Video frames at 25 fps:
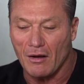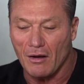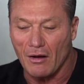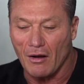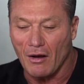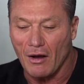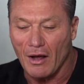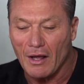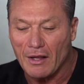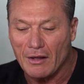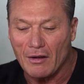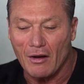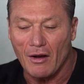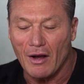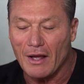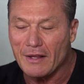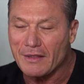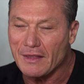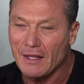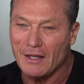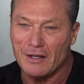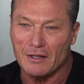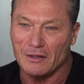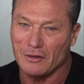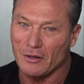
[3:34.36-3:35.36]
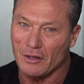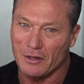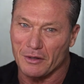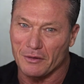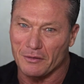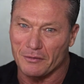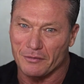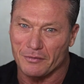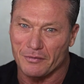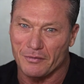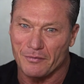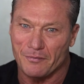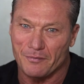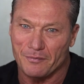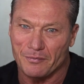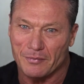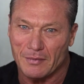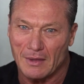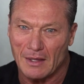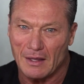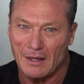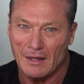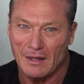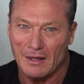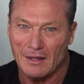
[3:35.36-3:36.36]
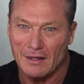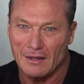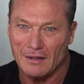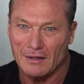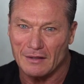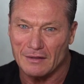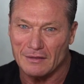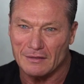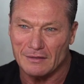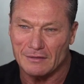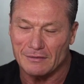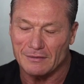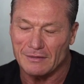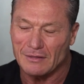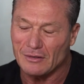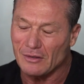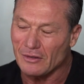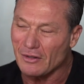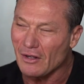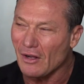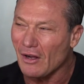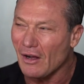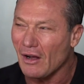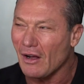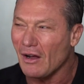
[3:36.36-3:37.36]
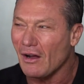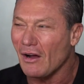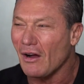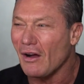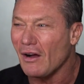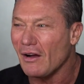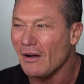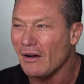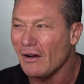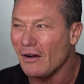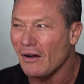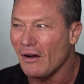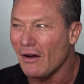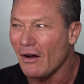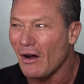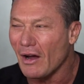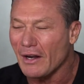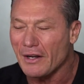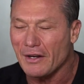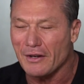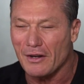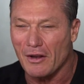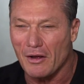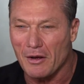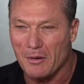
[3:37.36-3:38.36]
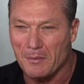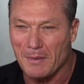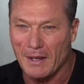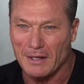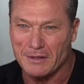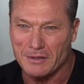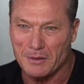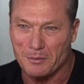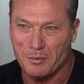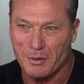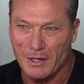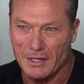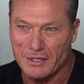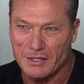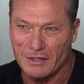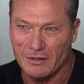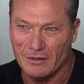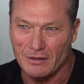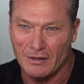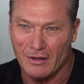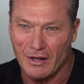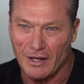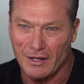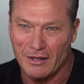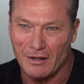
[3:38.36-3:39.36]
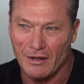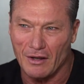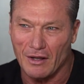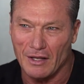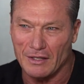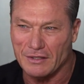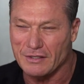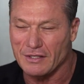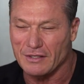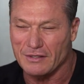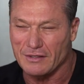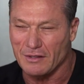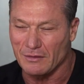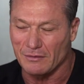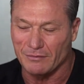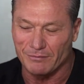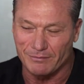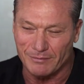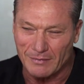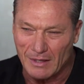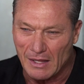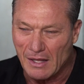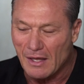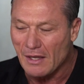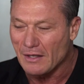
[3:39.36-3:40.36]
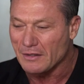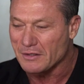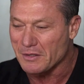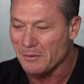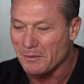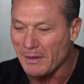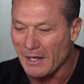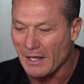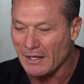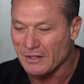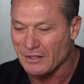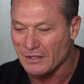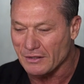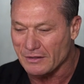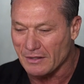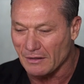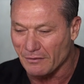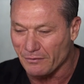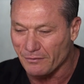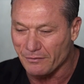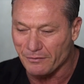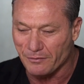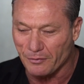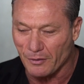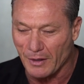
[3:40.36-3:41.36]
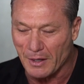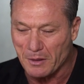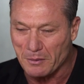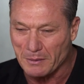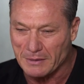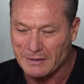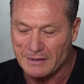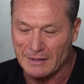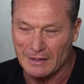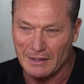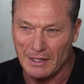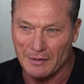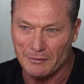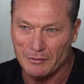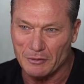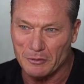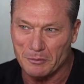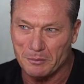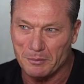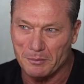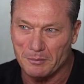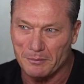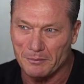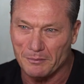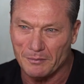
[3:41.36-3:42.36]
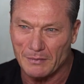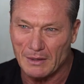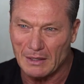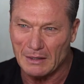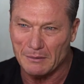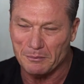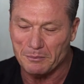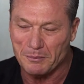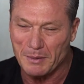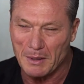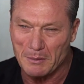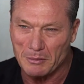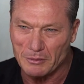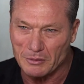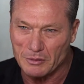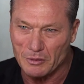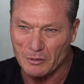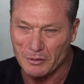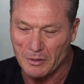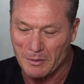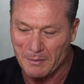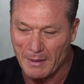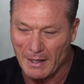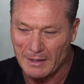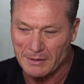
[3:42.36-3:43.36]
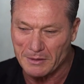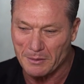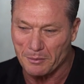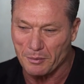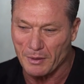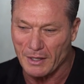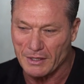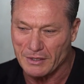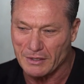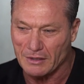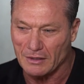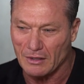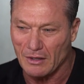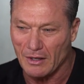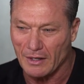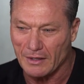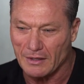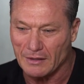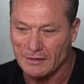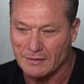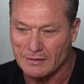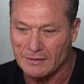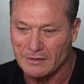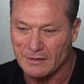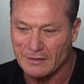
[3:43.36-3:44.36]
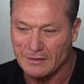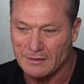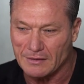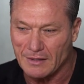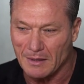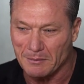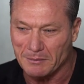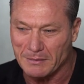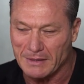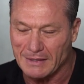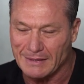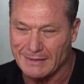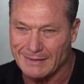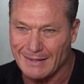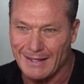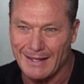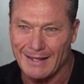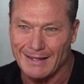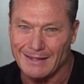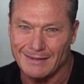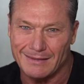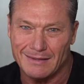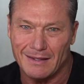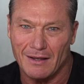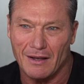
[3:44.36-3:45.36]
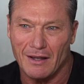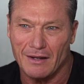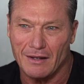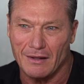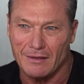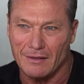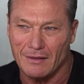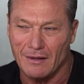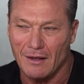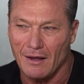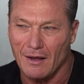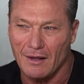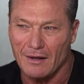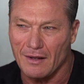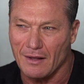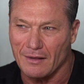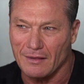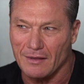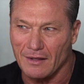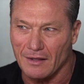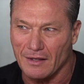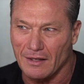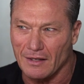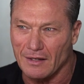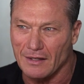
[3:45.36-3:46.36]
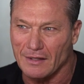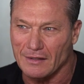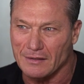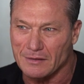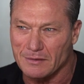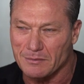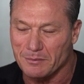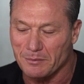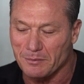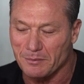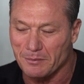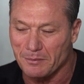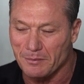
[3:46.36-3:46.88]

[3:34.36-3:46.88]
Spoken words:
I think a lot of, I don't know about depression. Like to me, it's just a frequency level. People talk about depression like it's some disease. I don't think it is.